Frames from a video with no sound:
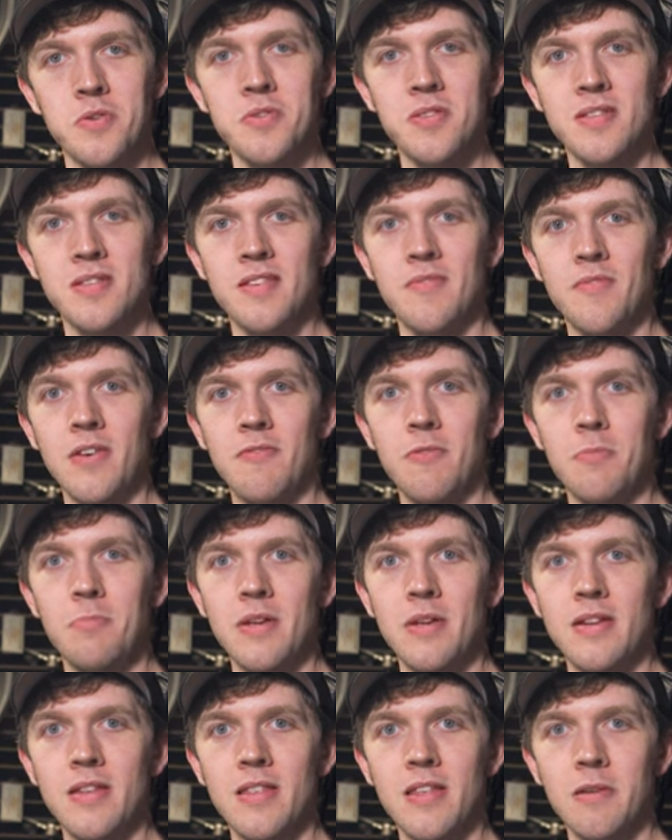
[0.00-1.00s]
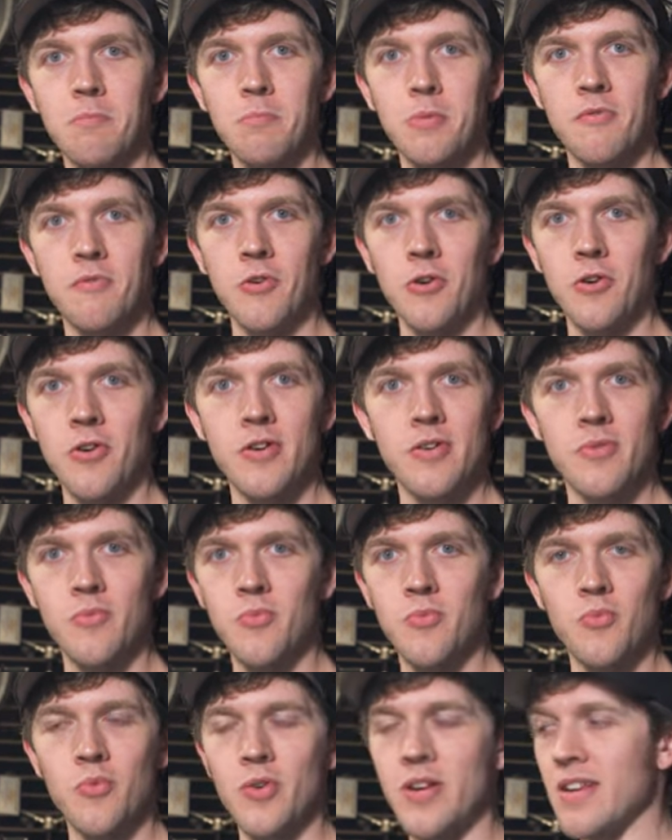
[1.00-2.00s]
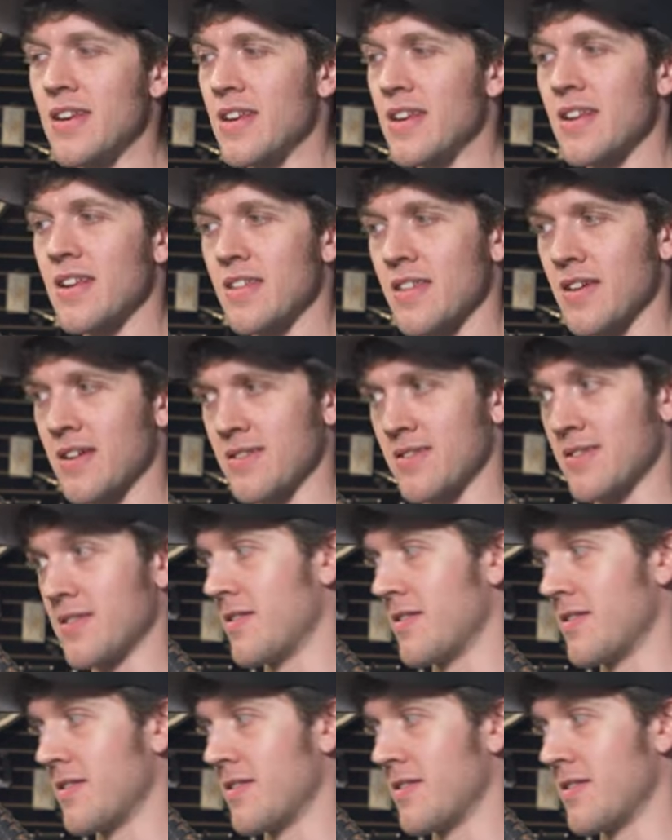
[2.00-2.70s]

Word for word: Wilson's. I've never been to like Brevard and ridden any of that